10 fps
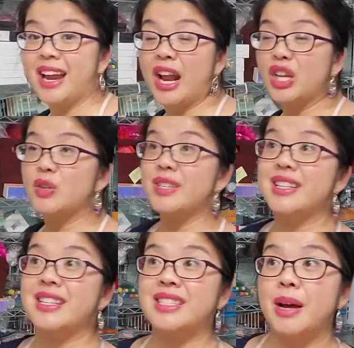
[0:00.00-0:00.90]
that, I used
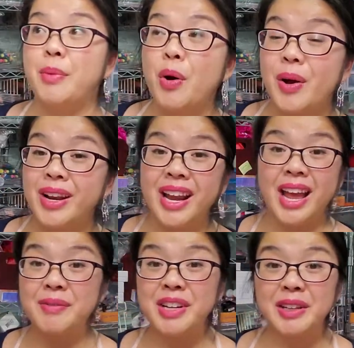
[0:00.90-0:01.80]
it as a demo and I
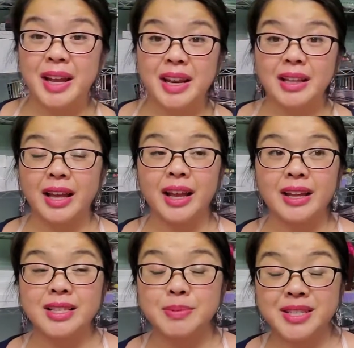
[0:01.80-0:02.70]
ended up getting like
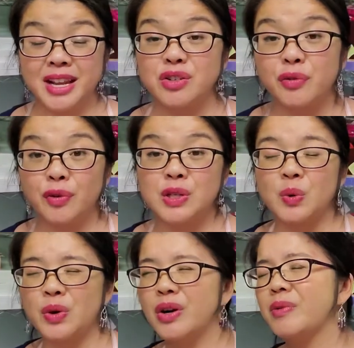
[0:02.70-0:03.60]
a substantial
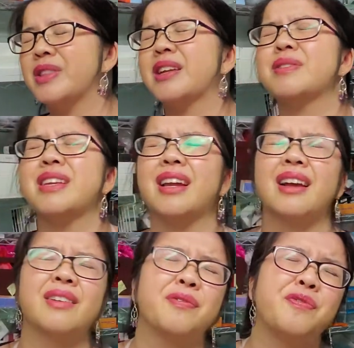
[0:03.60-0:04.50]
first order. I think it was like
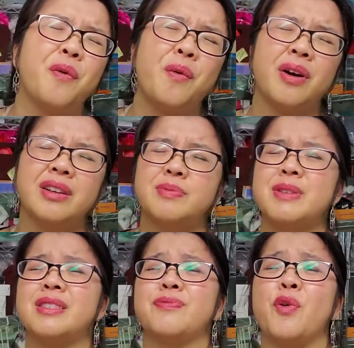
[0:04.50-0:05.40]
4. It's
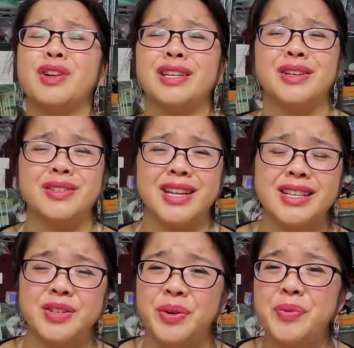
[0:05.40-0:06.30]
been 14 years,
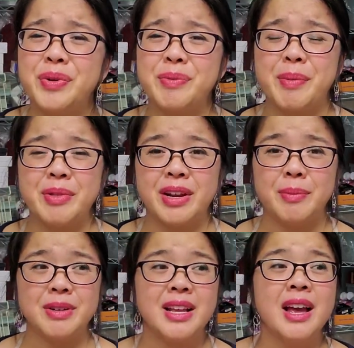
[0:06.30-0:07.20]
guys, so I don't really remember the
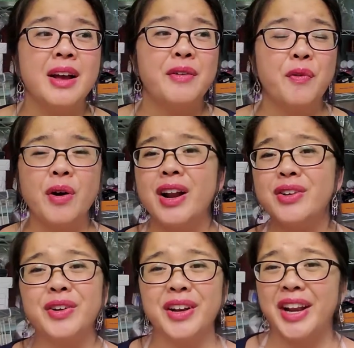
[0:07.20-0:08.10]
numbers.
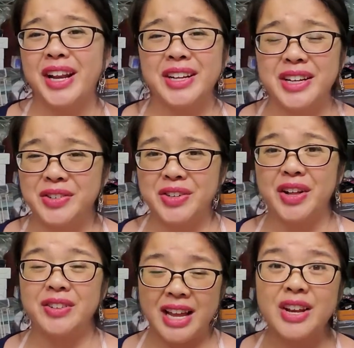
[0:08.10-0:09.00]
$400 and
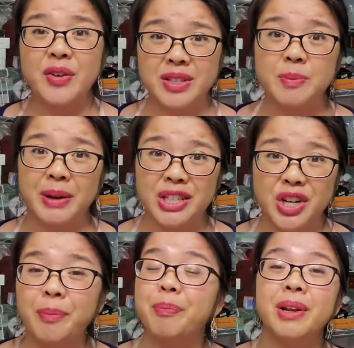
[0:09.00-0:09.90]
$800. I know that's a big
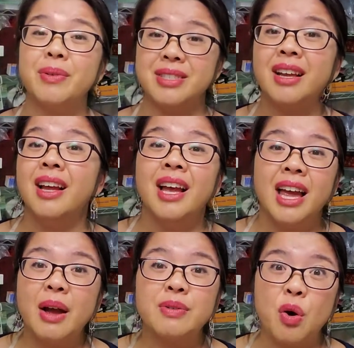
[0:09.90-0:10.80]
jump, but it
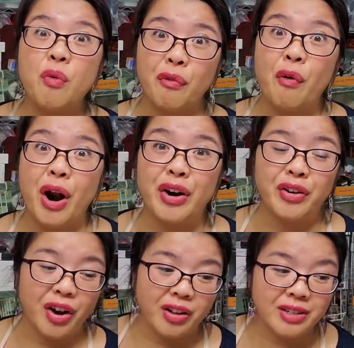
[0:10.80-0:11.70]
was over
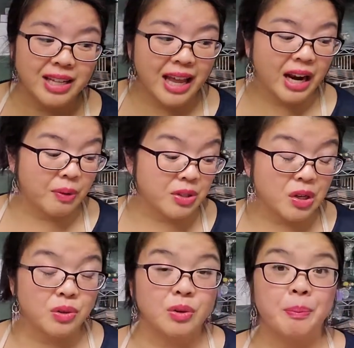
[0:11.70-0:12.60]
$400 and I
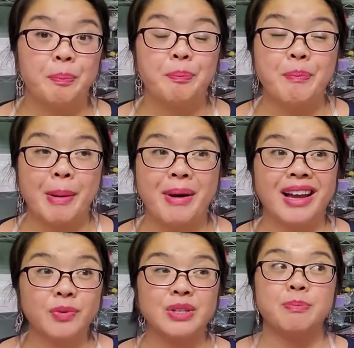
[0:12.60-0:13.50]
was. My
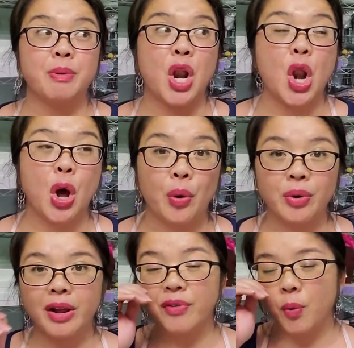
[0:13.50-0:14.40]
mind was
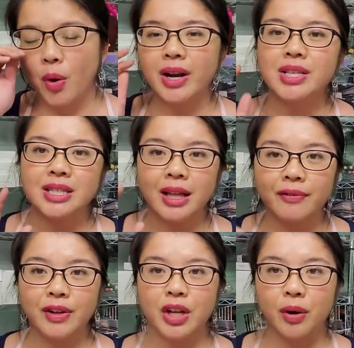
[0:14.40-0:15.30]
blown. If you want to see
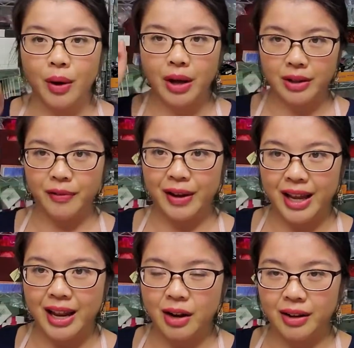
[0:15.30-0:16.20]
that video, if I
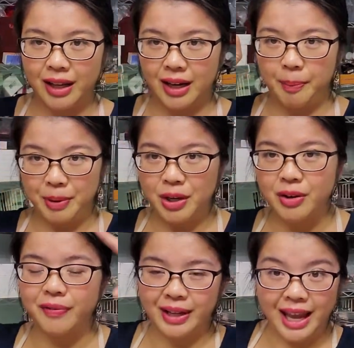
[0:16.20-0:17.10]
can, I'll link it up
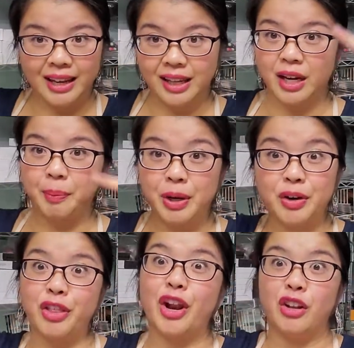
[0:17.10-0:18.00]
here. And if I can't link it up
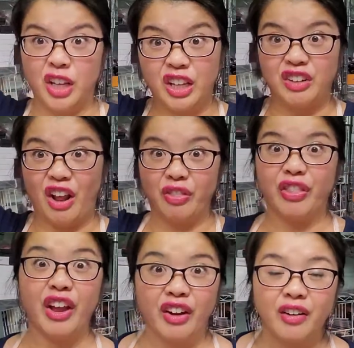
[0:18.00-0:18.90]
here, then I'll link it
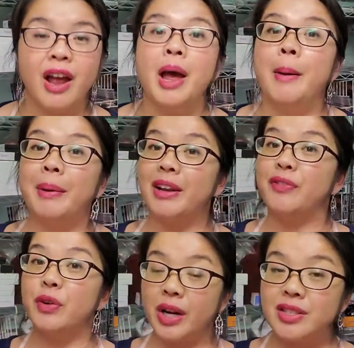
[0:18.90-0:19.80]
down there. But if you